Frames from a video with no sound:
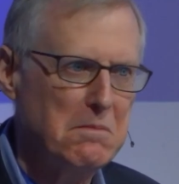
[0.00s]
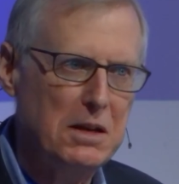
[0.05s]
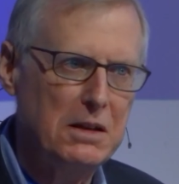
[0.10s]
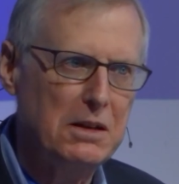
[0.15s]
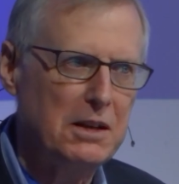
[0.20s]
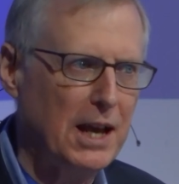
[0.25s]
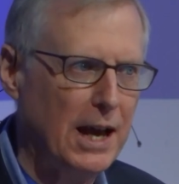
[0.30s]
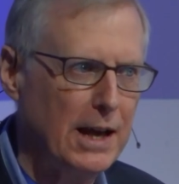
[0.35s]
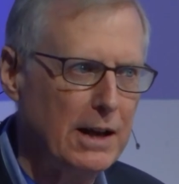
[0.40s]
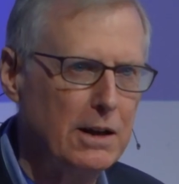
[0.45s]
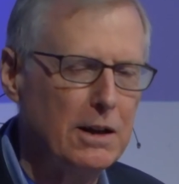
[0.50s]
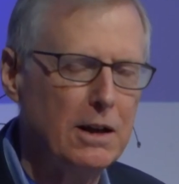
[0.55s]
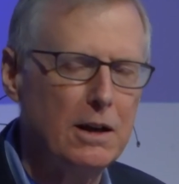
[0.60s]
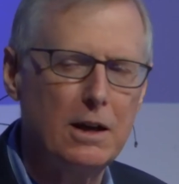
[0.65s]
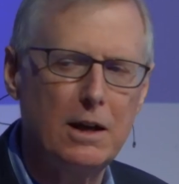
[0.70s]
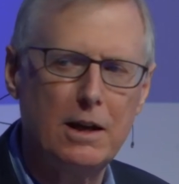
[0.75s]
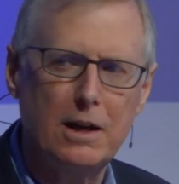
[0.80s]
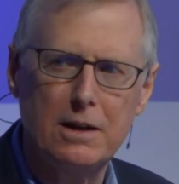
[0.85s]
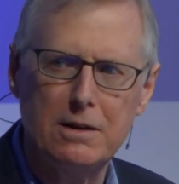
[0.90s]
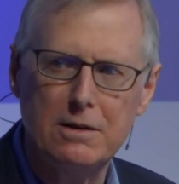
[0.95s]
Canada
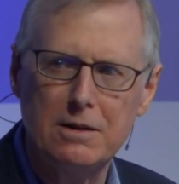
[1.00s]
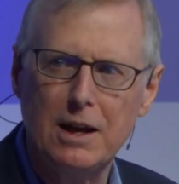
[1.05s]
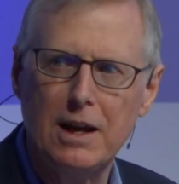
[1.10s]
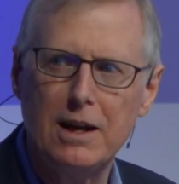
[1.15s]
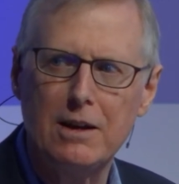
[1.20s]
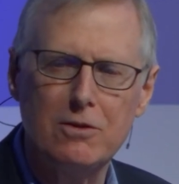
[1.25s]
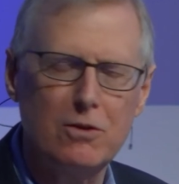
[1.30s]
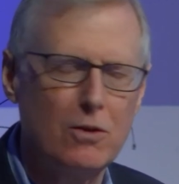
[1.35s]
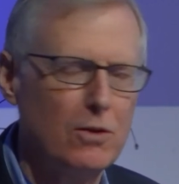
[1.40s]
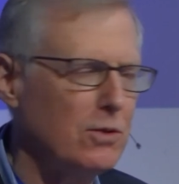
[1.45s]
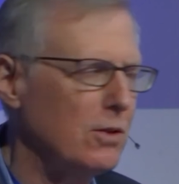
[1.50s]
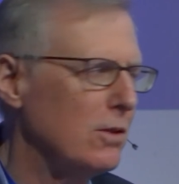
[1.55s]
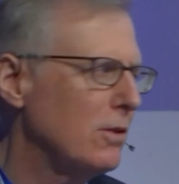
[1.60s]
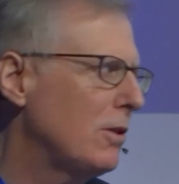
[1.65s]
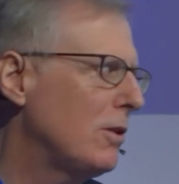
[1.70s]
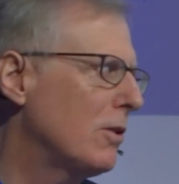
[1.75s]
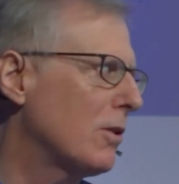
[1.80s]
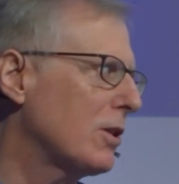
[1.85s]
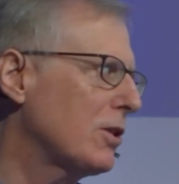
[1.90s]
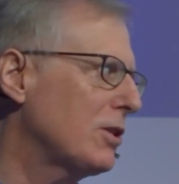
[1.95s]
and northern New
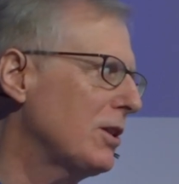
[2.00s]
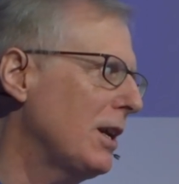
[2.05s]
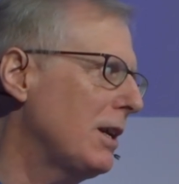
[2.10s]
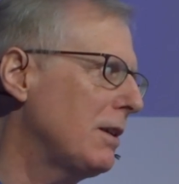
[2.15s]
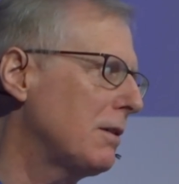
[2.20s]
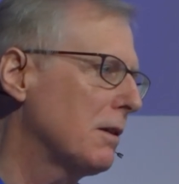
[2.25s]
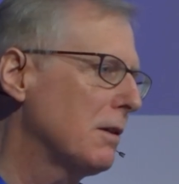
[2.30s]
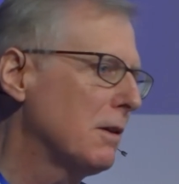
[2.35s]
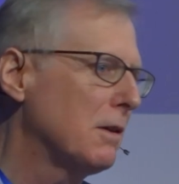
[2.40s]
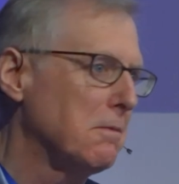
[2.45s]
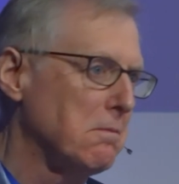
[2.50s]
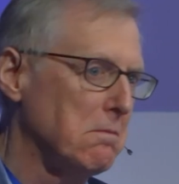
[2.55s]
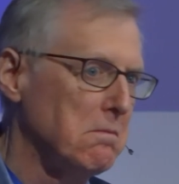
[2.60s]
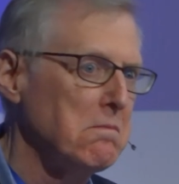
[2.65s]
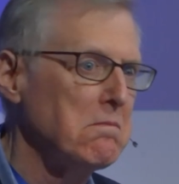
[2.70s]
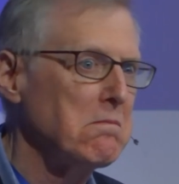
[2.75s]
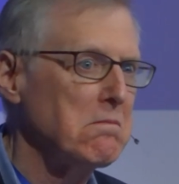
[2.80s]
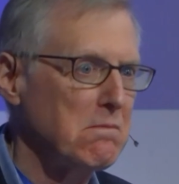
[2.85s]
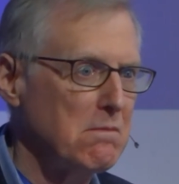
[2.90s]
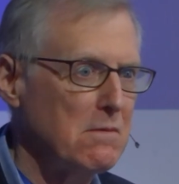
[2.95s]
York State,
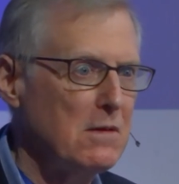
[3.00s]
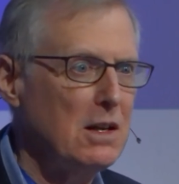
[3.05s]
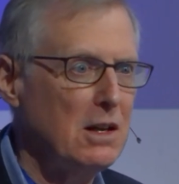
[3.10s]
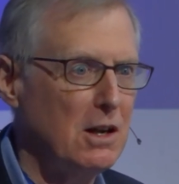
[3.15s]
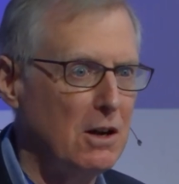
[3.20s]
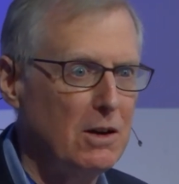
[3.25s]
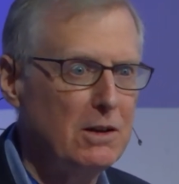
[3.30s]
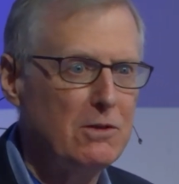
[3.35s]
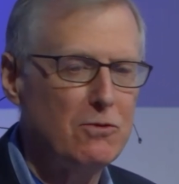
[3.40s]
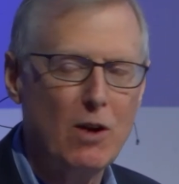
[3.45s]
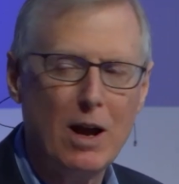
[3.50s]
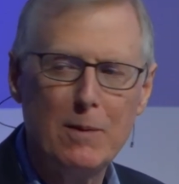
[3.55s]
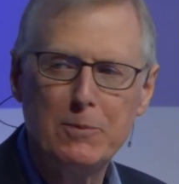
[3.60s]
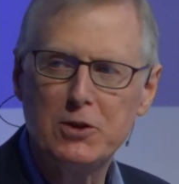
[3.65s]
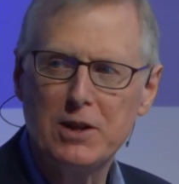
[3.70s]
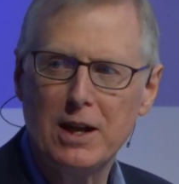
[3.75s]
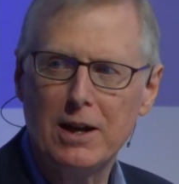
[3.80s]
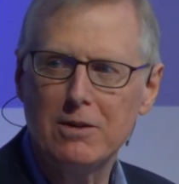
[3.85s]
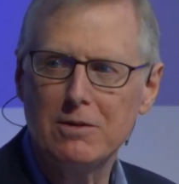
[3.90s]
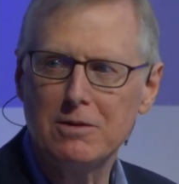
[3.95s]
it drops
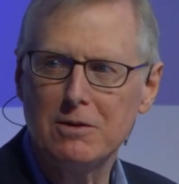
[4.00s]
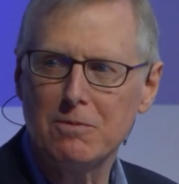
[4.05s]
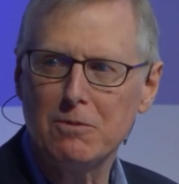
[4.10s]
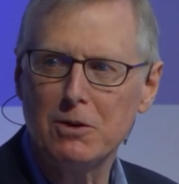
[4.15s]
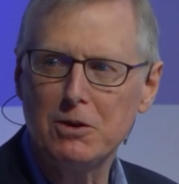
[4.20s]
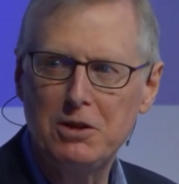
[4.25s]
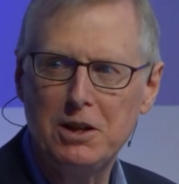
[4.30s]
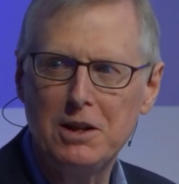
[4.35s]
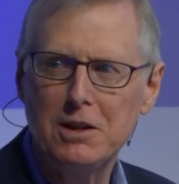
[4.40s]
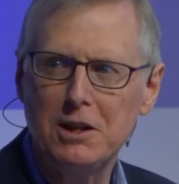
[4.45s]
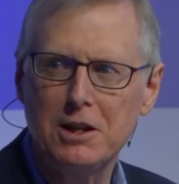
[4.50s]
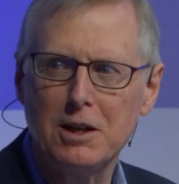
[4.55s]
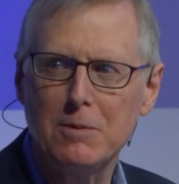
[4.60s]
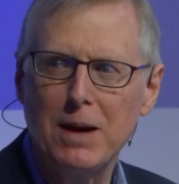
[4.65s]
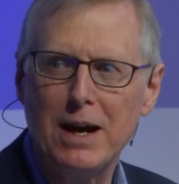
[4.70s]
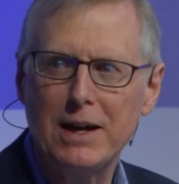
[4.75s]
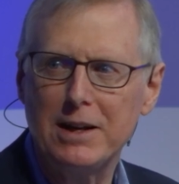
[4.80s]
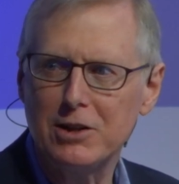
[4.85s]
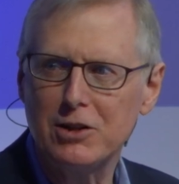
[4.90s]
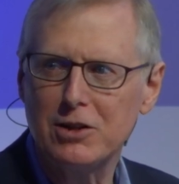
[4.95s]
down routinely to
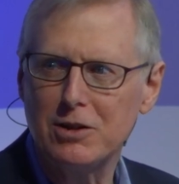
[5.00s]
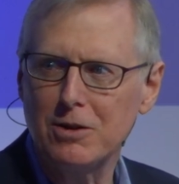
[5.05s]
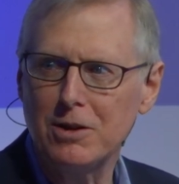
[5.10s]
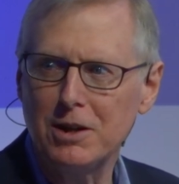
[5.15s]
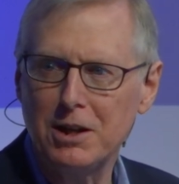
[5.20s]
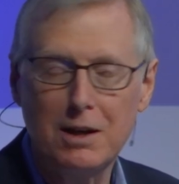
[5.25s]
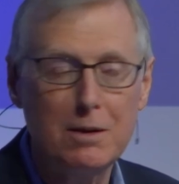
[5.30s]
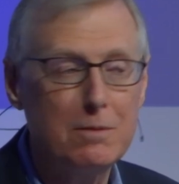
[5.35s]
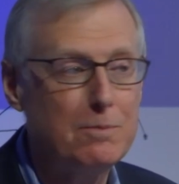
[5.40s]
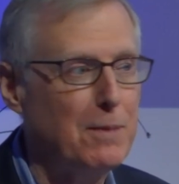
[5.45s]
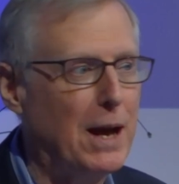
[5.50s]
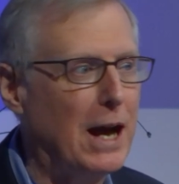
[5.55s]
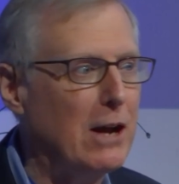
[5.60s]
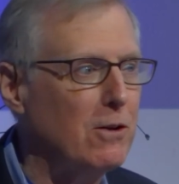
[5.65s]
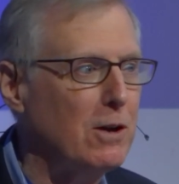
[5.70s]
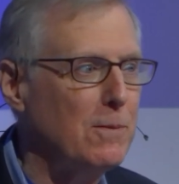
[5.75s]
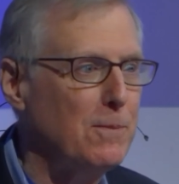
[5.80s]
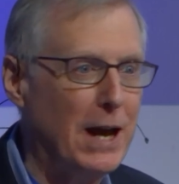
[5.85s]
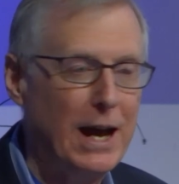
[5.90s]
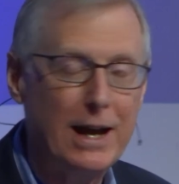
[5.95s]
-30, and
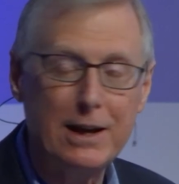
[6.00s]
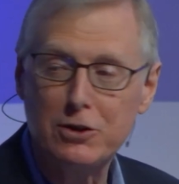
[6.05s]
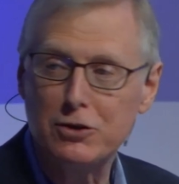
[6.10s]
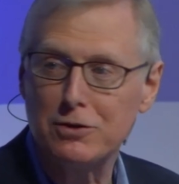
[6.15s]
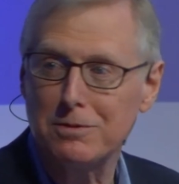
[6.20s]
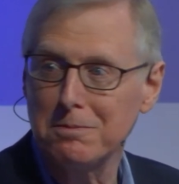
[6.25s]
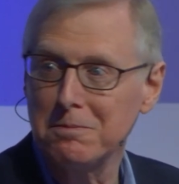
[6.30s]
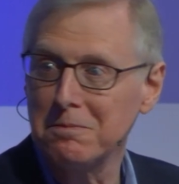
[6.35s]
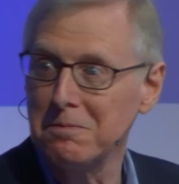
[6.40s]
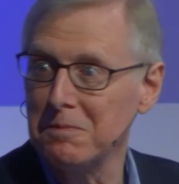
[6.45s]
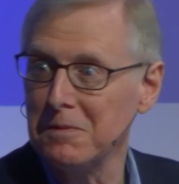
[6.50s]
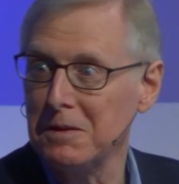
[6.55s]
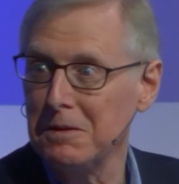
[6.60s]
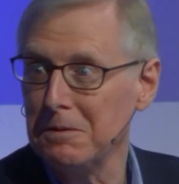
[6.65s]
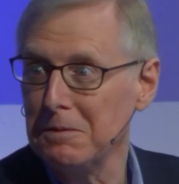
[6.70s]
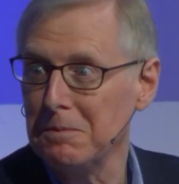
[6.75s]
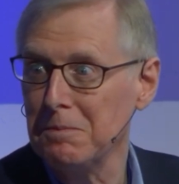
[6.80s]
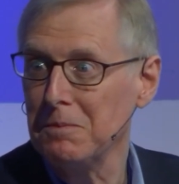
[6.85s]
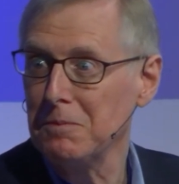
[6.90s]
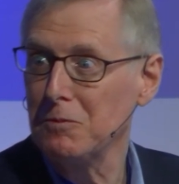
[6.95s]
battery packs
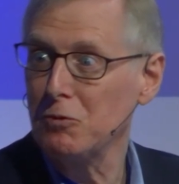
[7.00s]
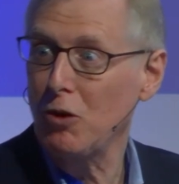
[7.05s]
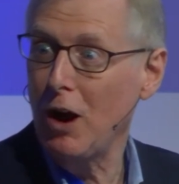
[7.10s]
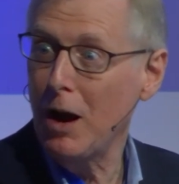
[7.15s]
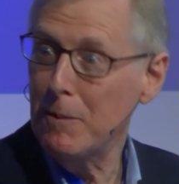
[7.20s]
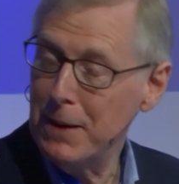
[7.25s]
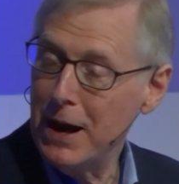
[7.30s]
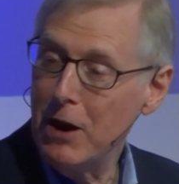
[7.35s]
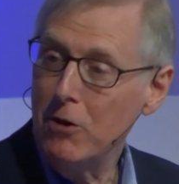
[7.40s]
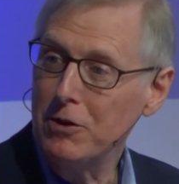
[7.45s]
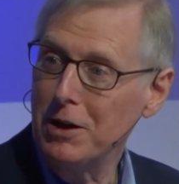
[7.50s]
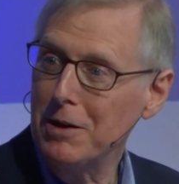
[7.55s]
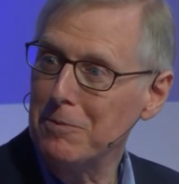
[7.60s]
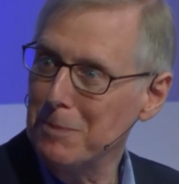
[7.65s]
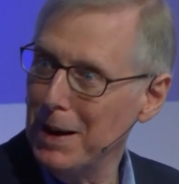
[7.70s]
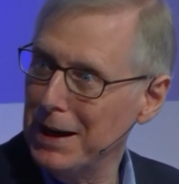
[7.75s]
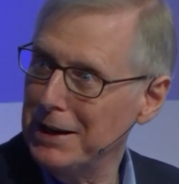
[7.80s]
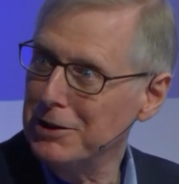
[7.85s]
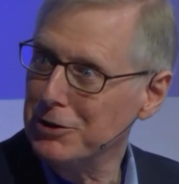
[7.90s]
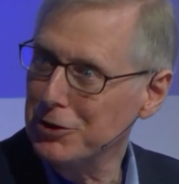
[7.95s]
drop out at
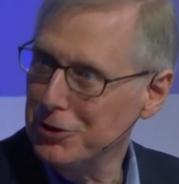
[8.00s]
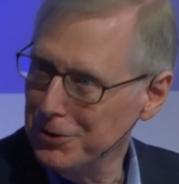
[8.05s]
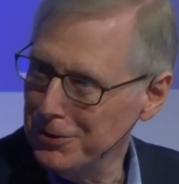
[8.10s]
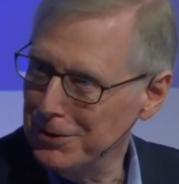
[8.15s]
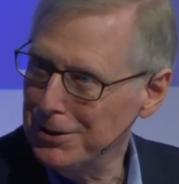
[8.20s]
-30.